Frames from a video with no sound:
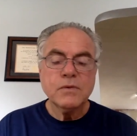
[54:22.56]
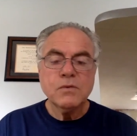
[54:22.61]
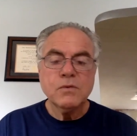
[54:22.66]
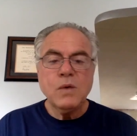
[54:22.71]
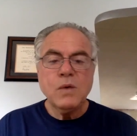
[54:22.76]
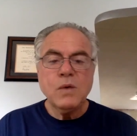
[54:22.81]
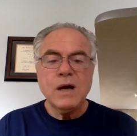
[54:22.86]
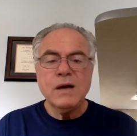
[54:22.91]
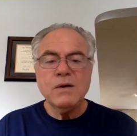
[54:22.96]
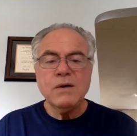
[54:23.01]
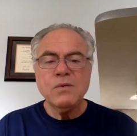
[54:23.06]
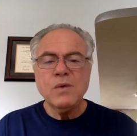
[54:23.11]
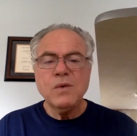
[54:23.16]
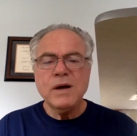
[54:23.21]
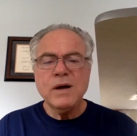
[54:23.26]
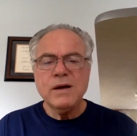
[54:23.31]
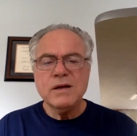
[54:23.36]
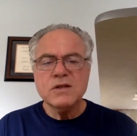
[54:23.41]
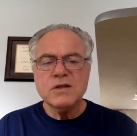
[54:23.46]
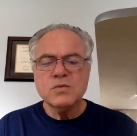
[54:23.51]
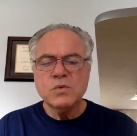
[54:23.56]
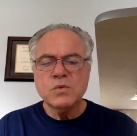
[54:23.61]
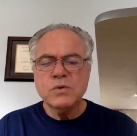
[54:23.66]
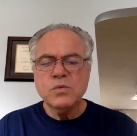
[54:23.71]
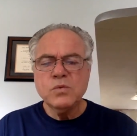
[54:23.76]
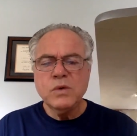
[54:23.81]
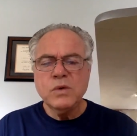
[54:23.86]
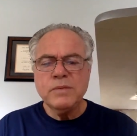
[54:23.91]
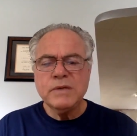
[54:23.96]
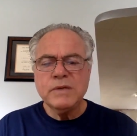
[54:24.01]
Why, why else would
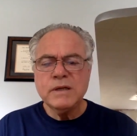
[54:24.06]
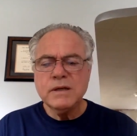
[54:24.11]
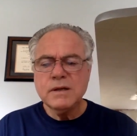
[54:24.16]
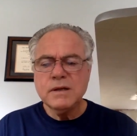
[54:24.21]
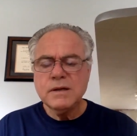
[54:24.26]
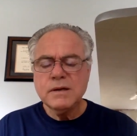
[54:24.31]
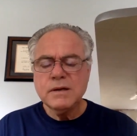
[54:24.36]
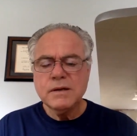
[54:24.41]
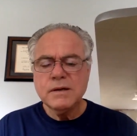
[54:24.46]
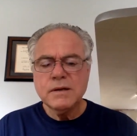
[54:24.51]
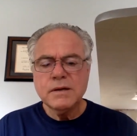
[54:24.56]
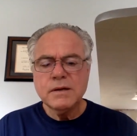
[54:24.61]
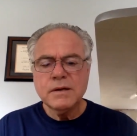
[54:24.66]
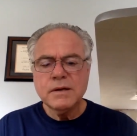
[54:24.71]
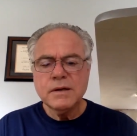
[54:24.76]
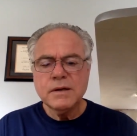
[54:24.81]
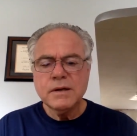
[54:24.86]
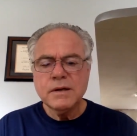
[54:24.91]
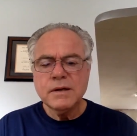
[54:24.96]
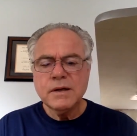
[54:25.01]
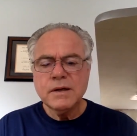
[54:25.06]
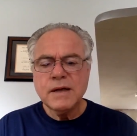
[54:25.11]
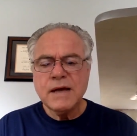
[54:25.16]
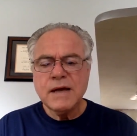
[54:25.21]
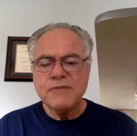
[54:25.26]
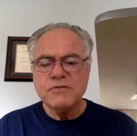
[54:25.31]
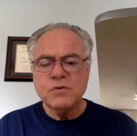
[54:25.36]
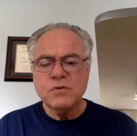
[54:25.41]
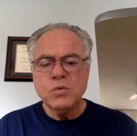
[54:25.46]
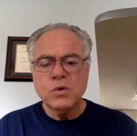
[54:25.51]
women
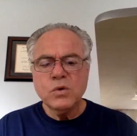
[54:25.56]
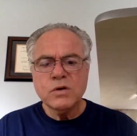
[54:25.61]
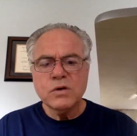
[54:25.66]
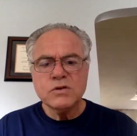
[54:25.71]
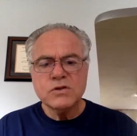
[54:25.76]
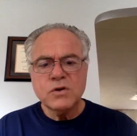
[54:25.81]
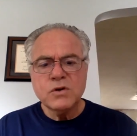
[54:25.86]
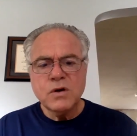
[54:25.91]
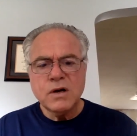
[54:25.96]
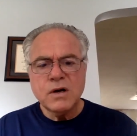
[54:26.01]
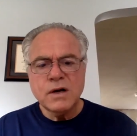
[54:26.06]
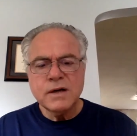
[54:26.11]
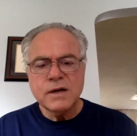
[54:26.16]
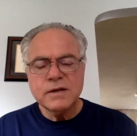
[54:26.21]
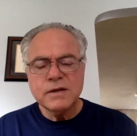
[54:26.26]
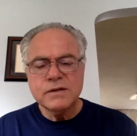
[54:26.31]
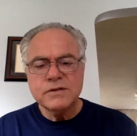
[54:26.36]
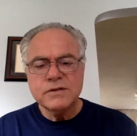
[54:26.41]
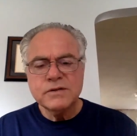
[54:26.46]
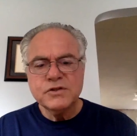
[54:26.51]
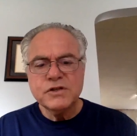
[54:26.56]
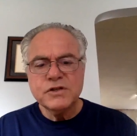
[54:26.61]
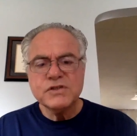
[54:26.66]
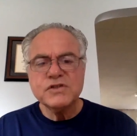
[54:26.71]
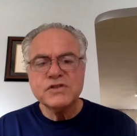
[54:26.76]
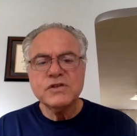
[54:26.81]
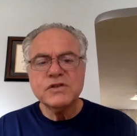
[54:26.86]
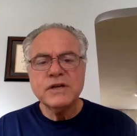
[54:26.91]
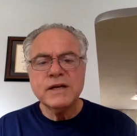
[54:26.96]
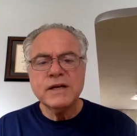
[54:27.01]
have to work so hard
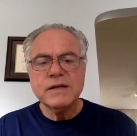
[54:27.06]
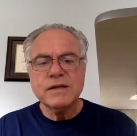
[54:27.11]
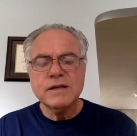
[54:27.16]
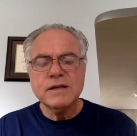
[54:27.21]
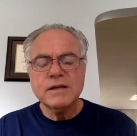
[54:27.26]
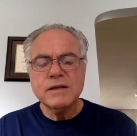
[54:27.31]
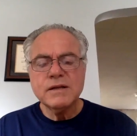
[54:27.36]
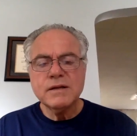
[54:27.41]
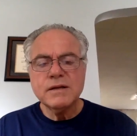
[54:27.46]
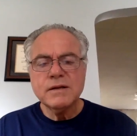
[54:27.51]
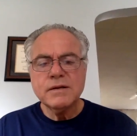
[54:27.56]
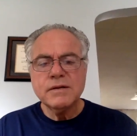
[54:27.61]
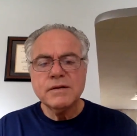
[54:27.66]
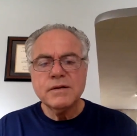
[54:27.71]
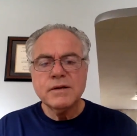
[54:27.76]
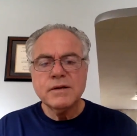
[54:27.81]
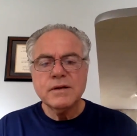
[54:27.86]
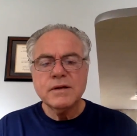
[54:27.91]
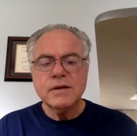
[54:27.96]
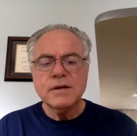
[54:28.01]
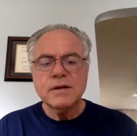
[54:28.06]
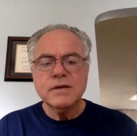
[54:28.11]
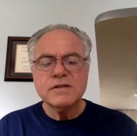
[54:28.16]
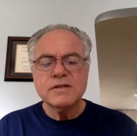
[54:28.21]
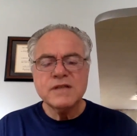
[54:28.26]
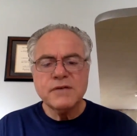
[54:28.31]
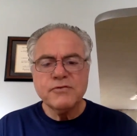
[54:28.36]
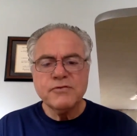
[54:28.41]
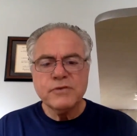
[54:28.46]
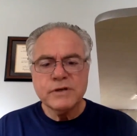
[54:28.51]
just to get
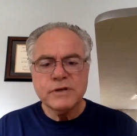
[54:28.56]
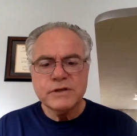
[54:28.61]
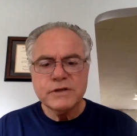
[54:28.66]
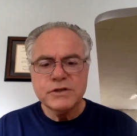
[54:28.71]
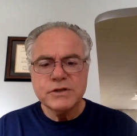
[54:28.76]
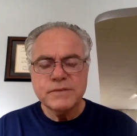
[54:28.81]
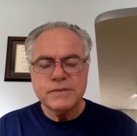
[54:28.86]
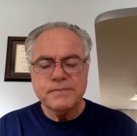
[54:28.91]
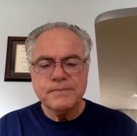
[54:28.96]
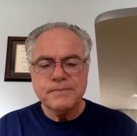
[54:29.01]
suffrage?